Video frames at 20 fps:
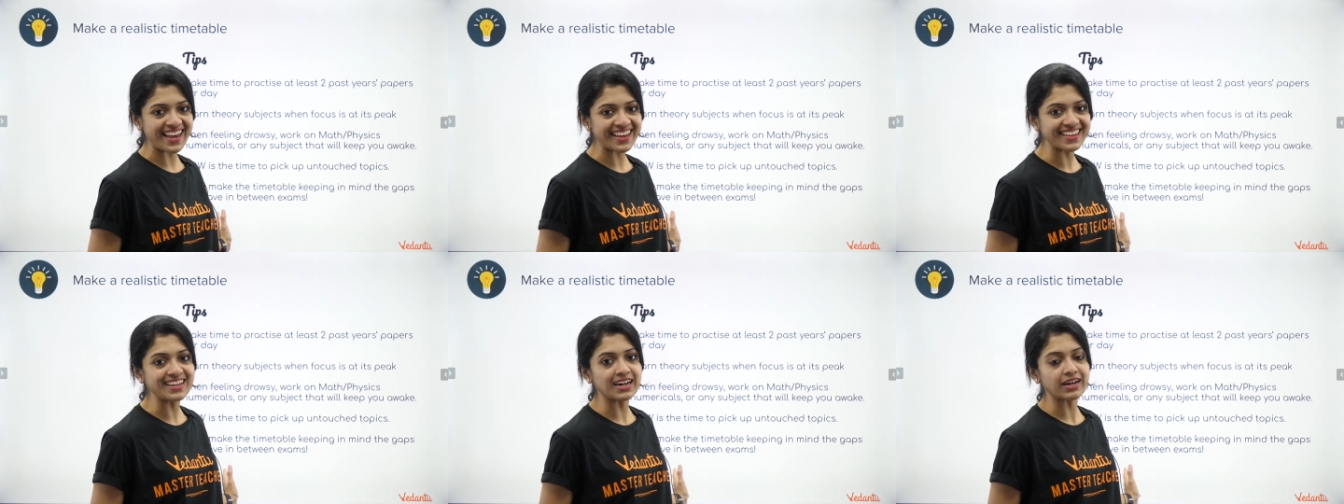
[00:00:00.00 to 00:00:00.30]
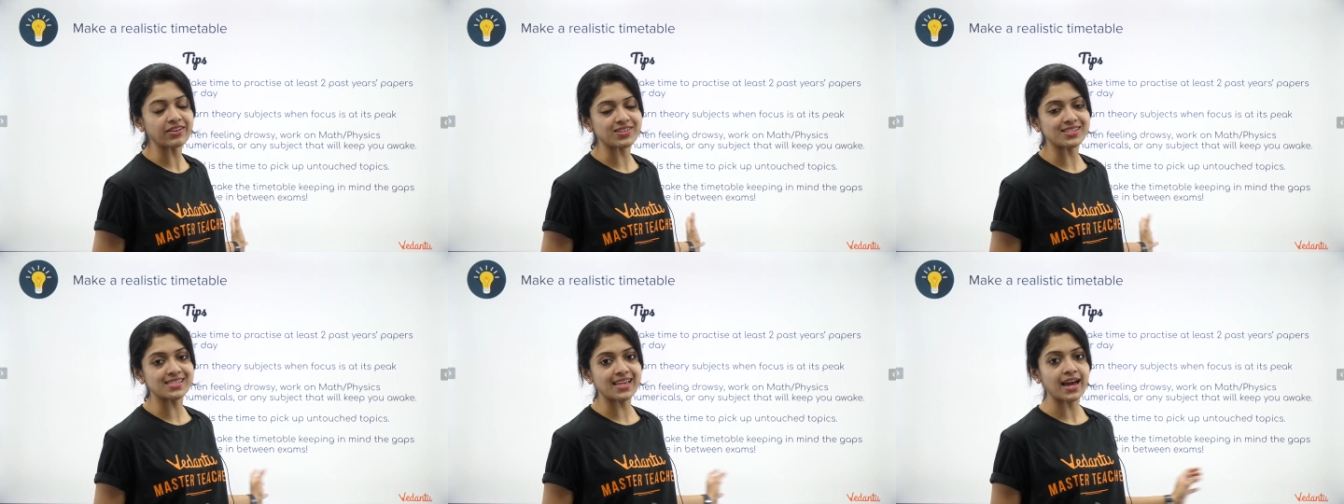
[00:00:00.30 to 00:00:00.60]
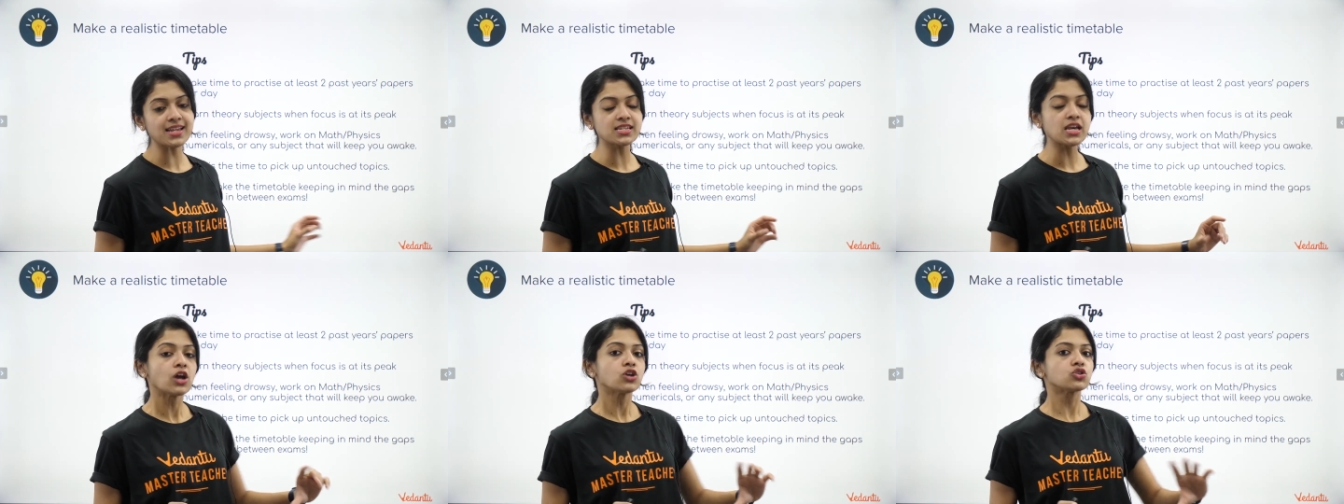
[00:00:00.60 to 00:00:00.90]
here is
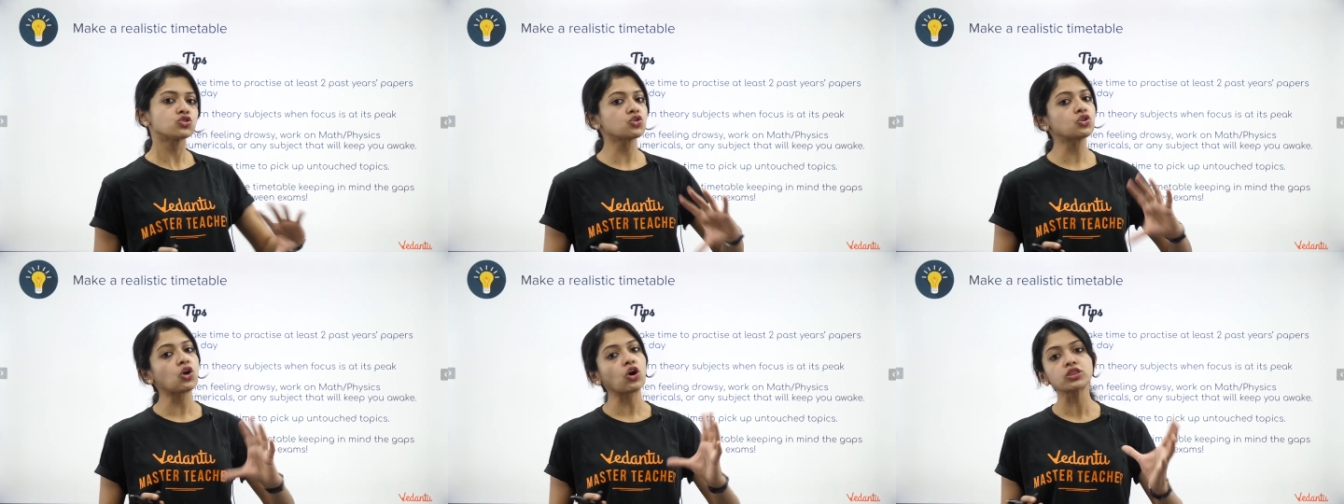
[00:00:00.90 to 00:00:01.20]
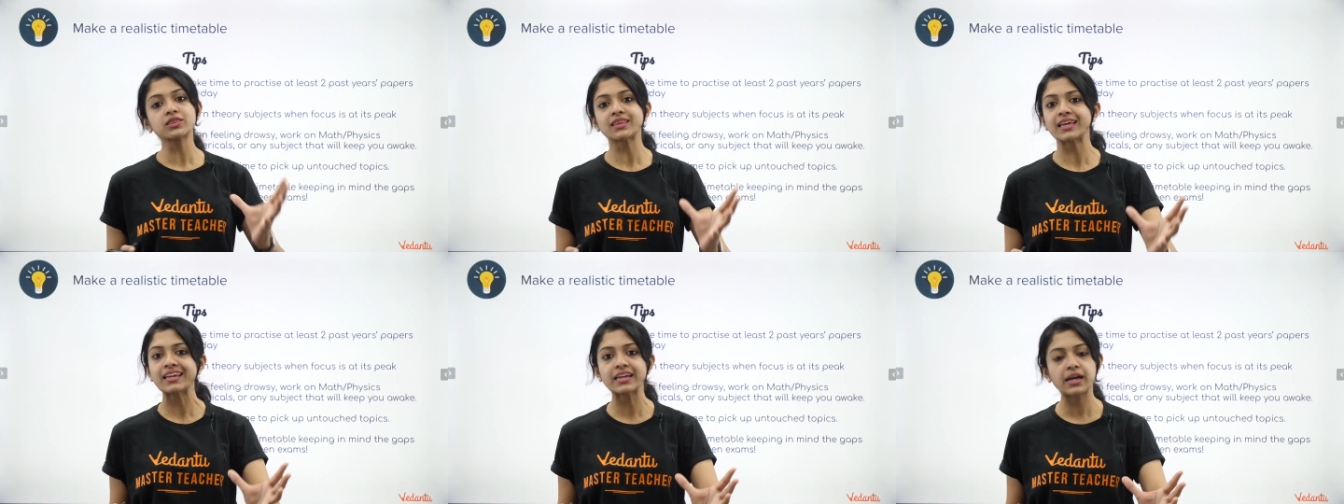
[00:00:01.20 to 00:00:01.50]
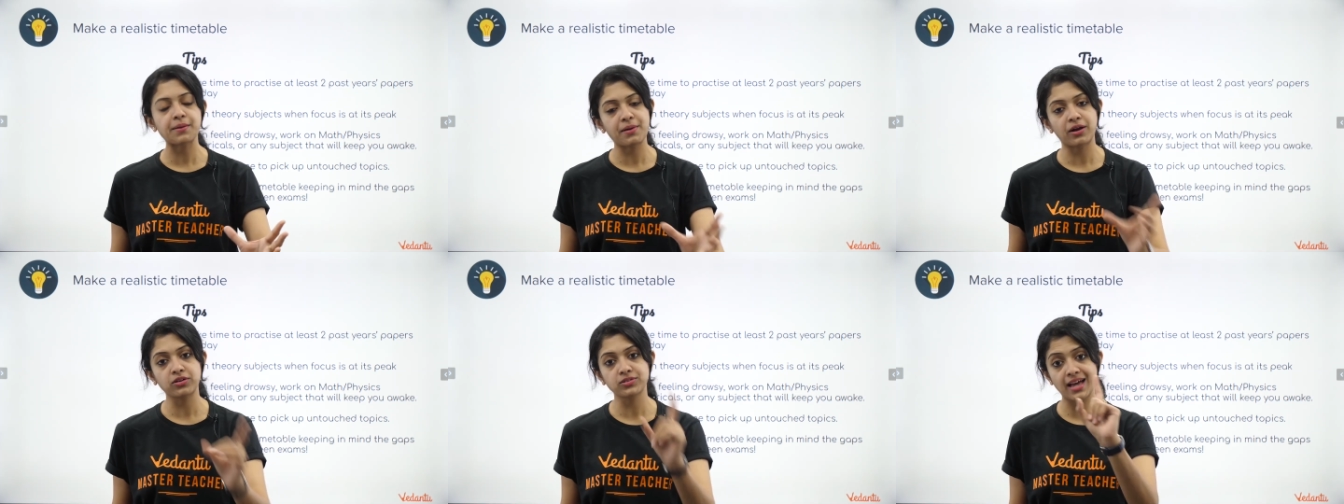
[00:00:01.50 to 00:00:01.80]
that do not think
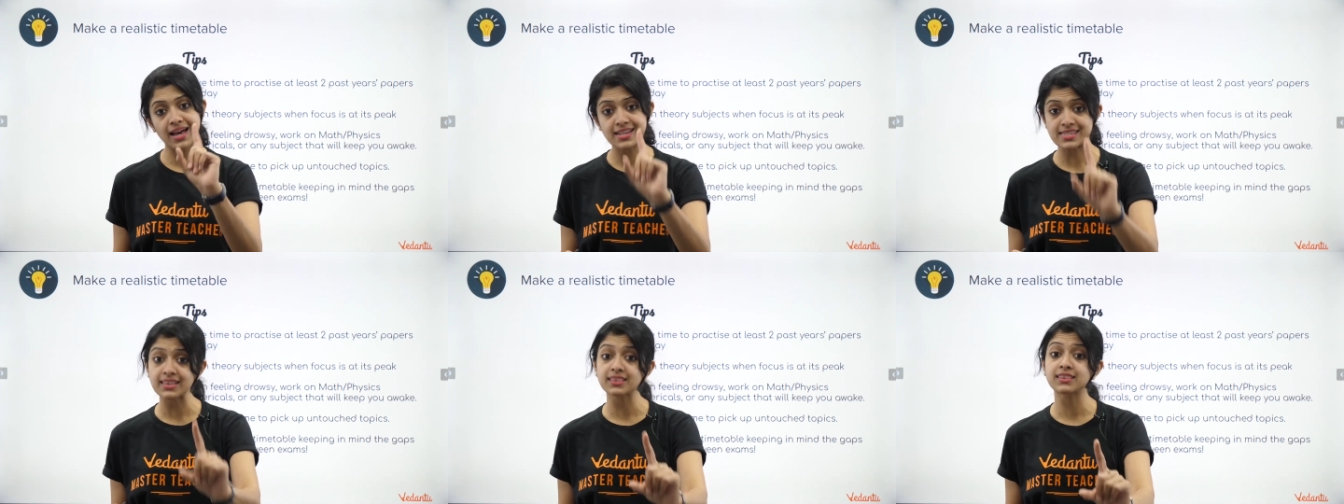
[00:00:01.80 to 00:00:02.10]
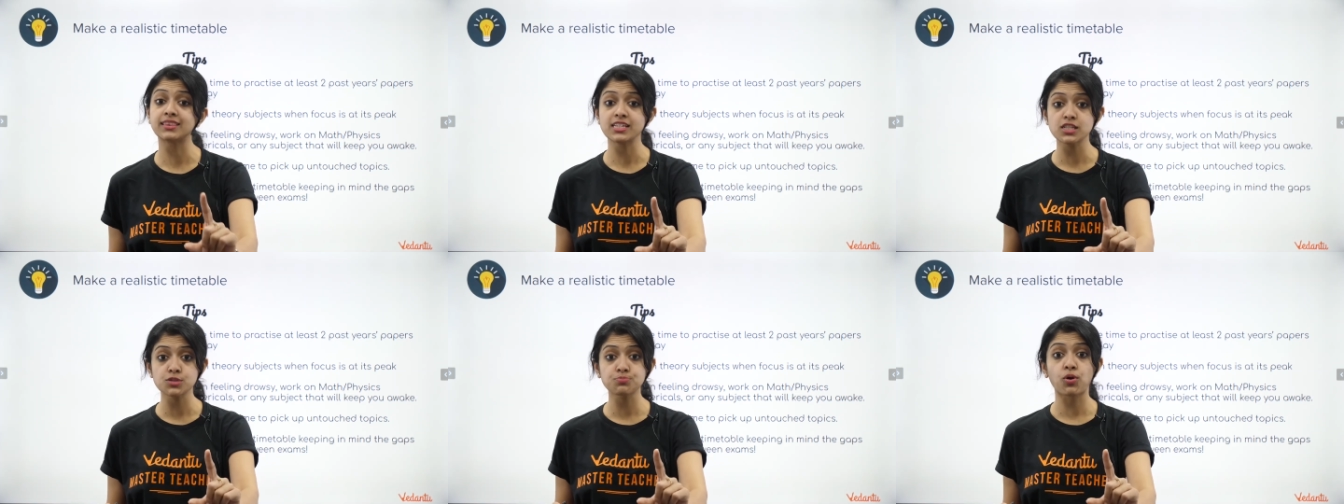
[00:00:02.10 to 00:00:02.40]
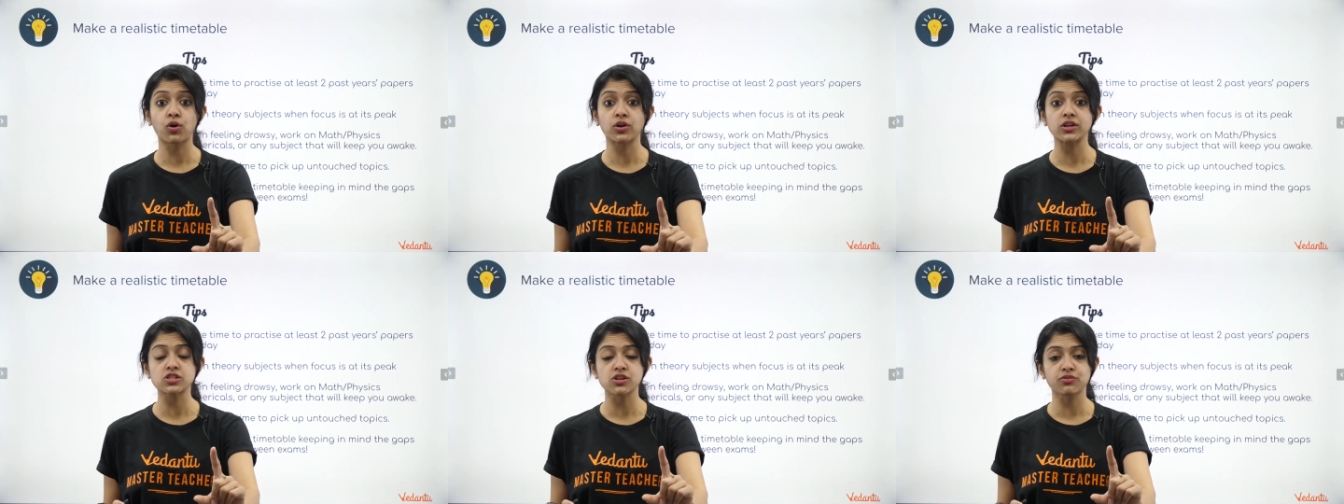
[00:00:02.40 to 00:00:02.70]
about that at this
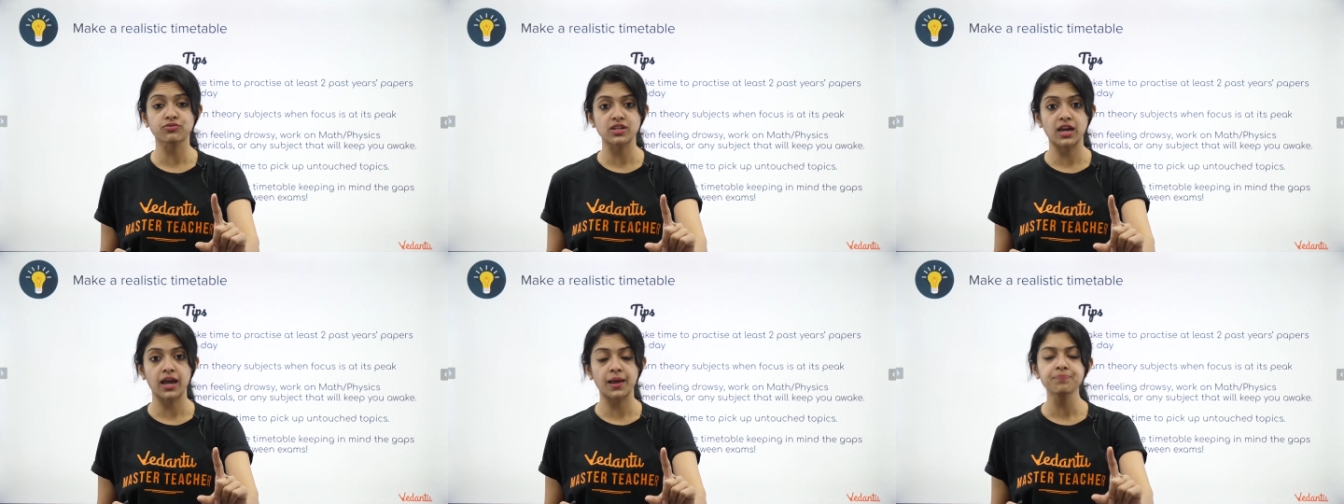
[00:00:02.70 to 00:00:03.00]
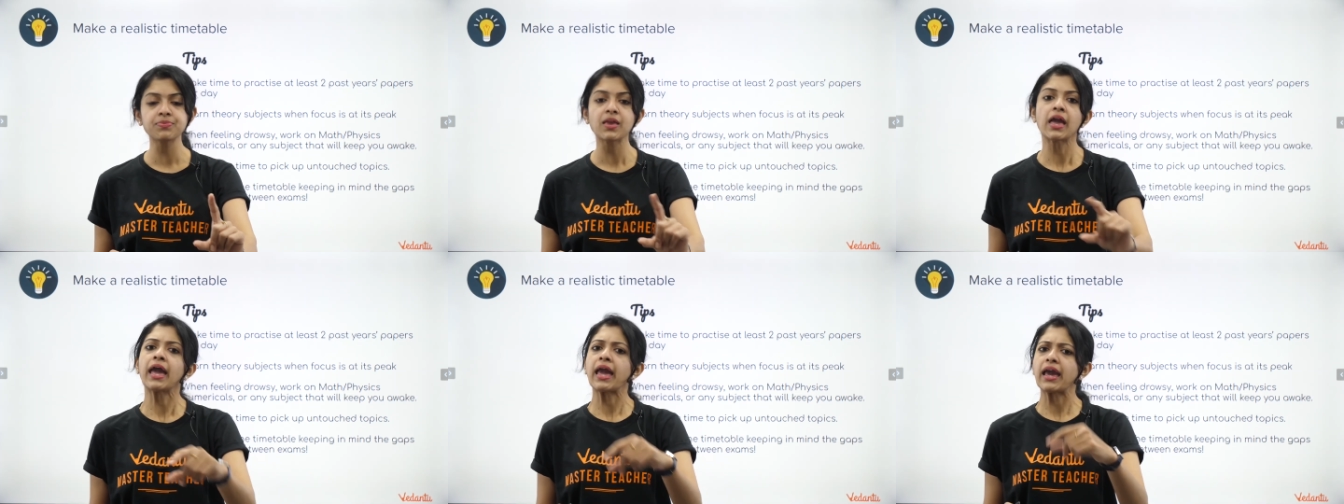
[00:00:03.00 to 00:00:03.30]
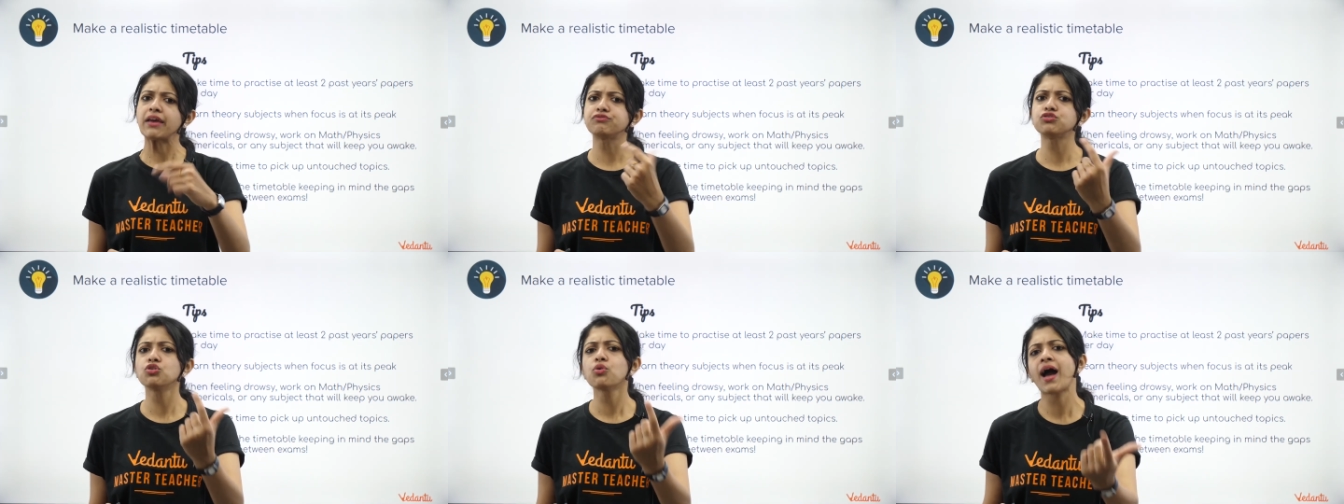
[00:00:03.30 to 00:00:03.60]
point of time.
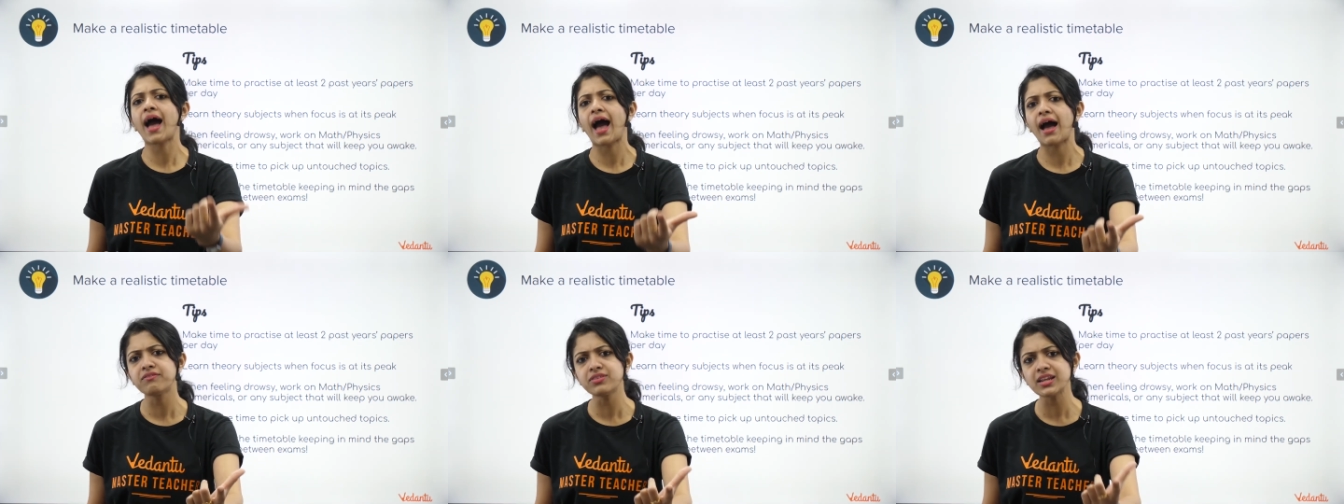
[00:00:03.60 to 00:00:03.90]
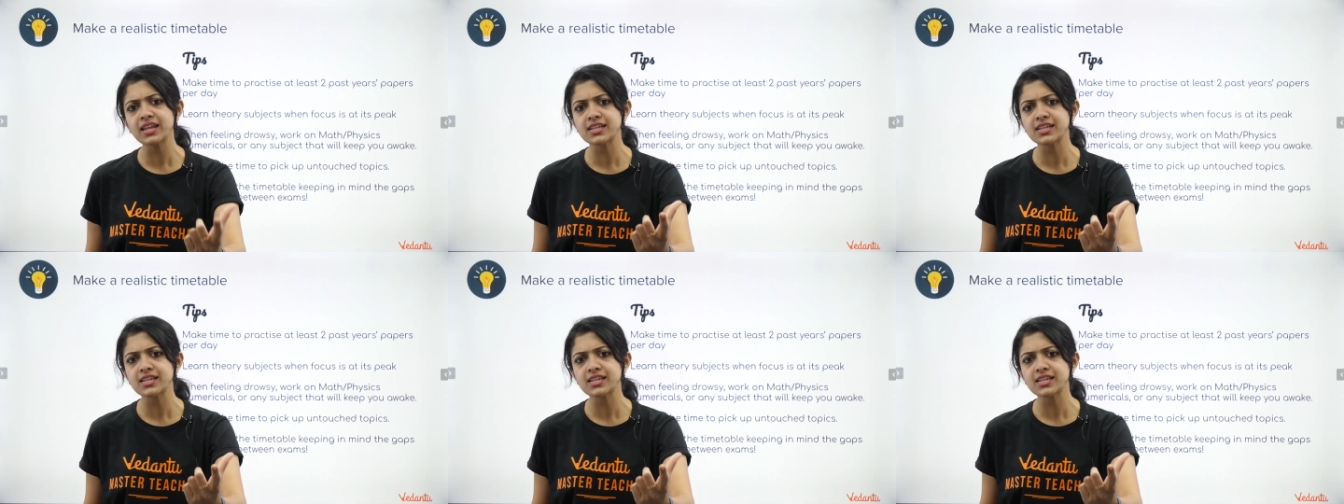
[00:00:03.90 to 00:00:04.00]
If you have